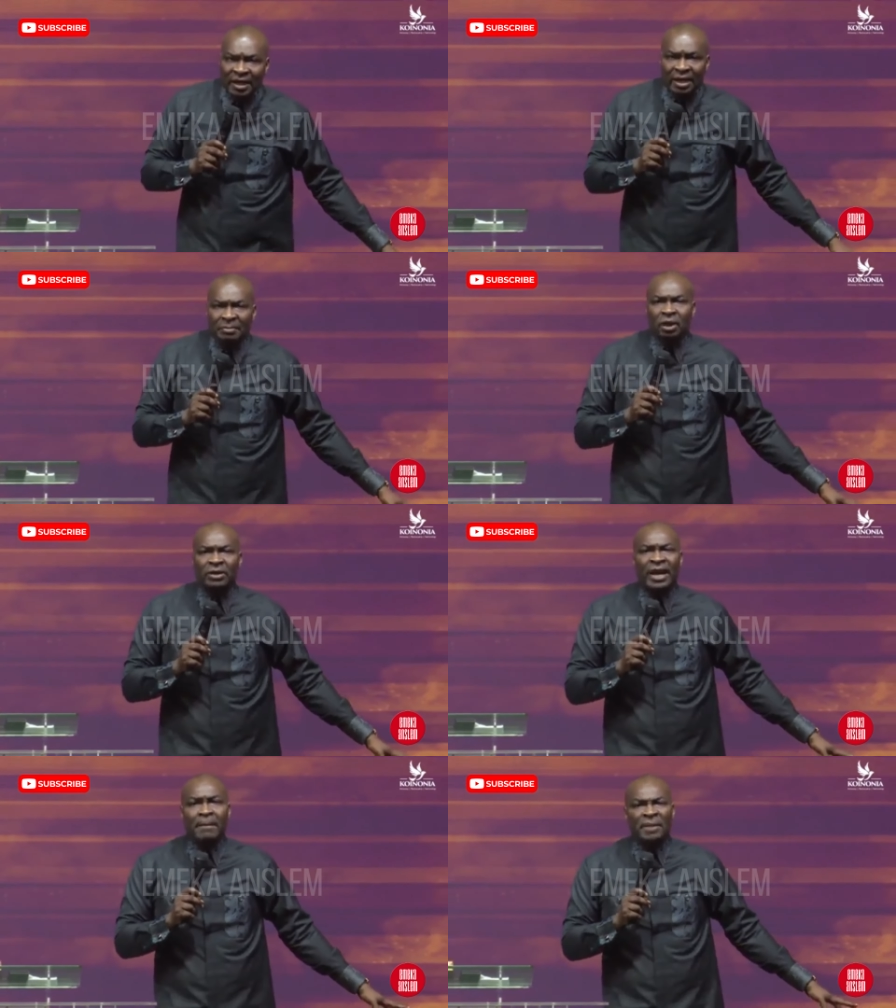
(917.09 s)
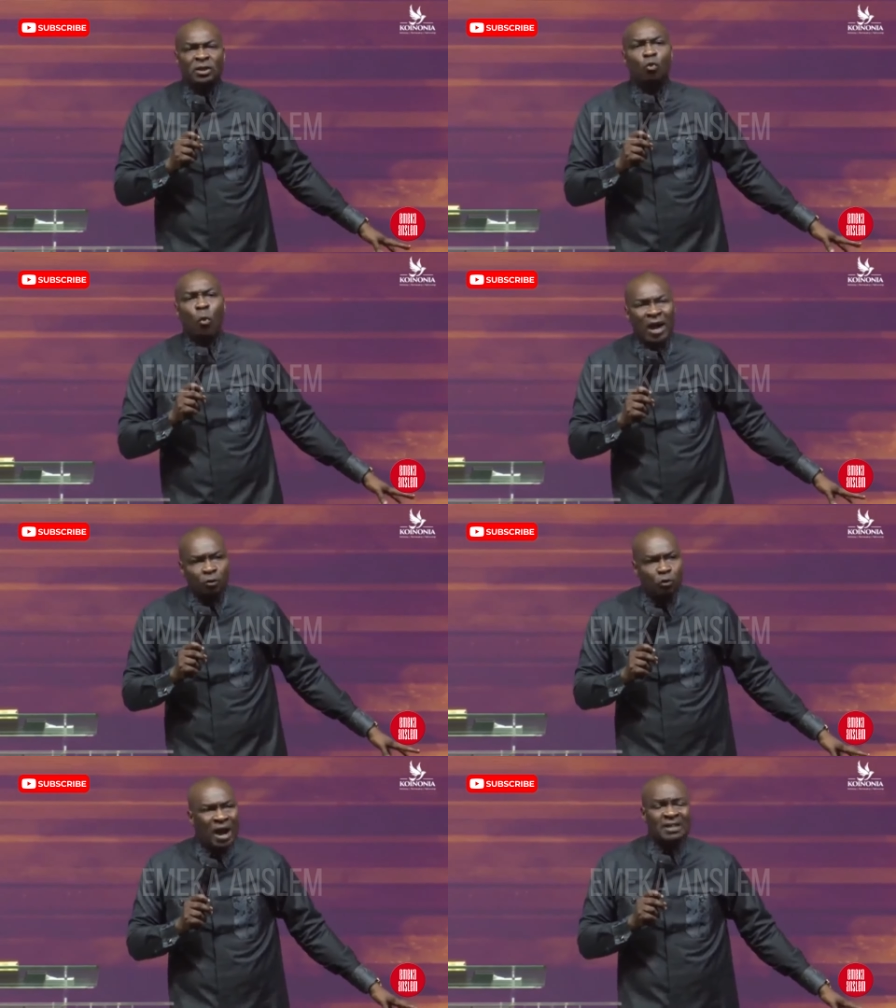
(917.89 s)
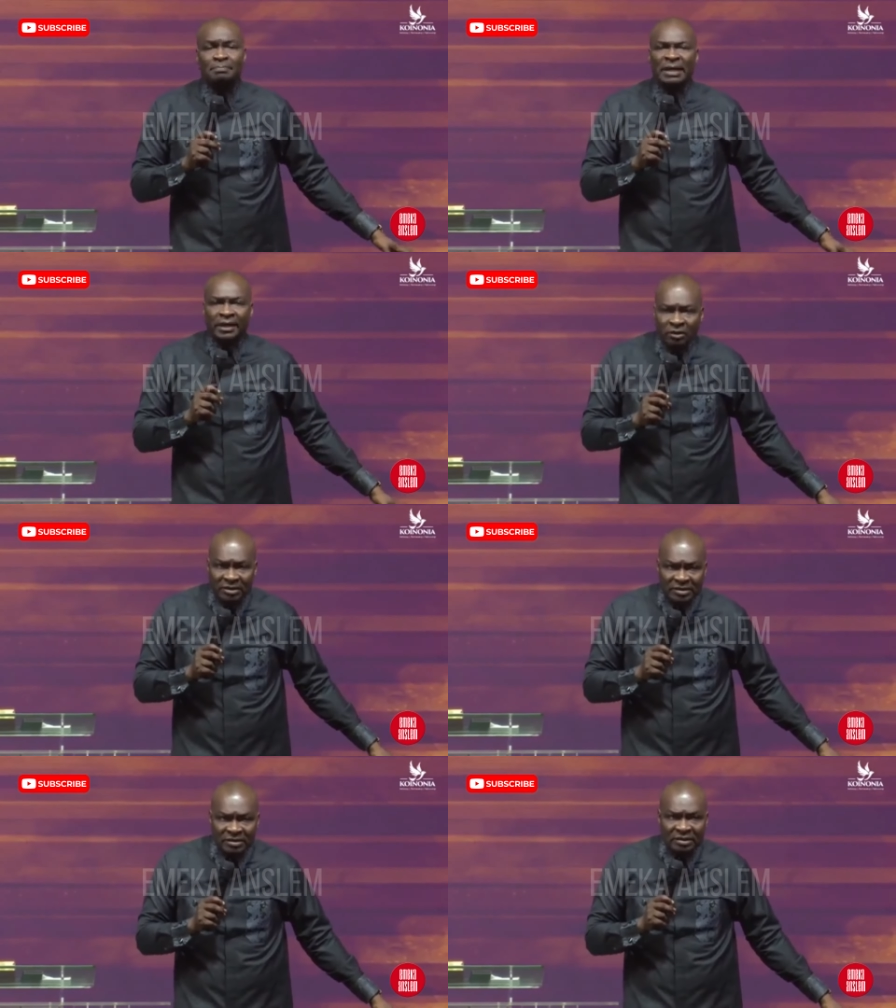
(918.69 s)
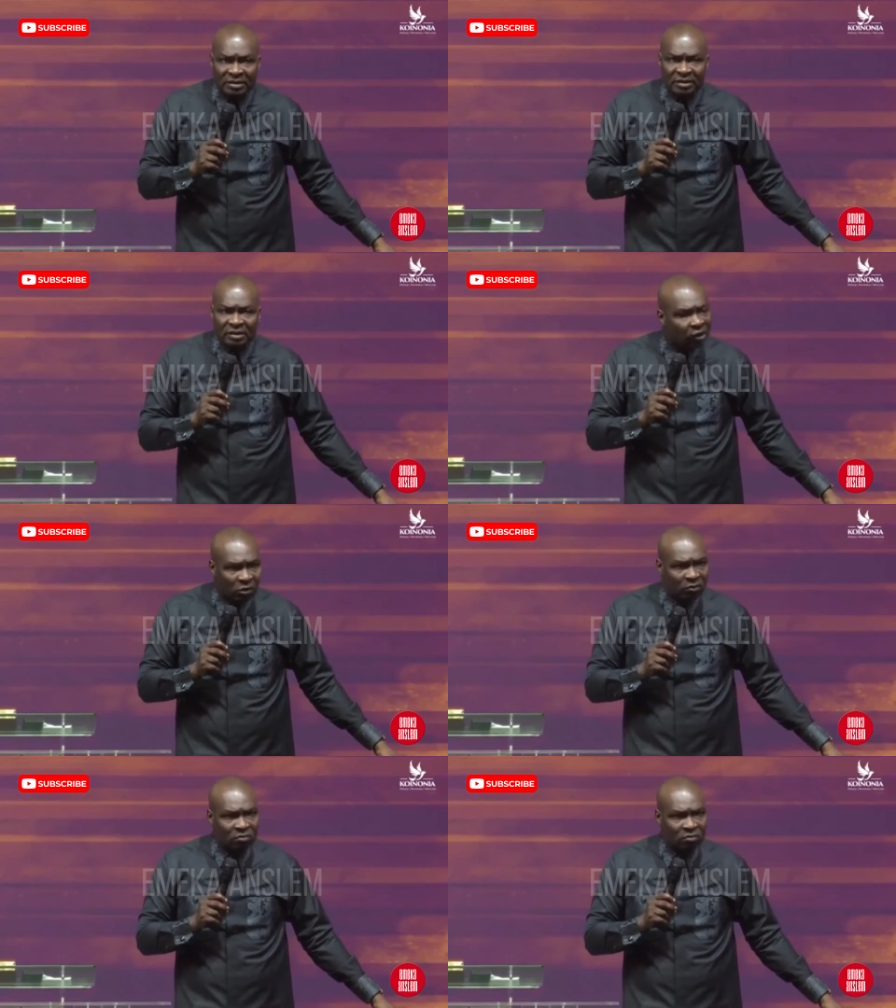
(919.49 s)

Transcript: A millionaire means one who has millions. No.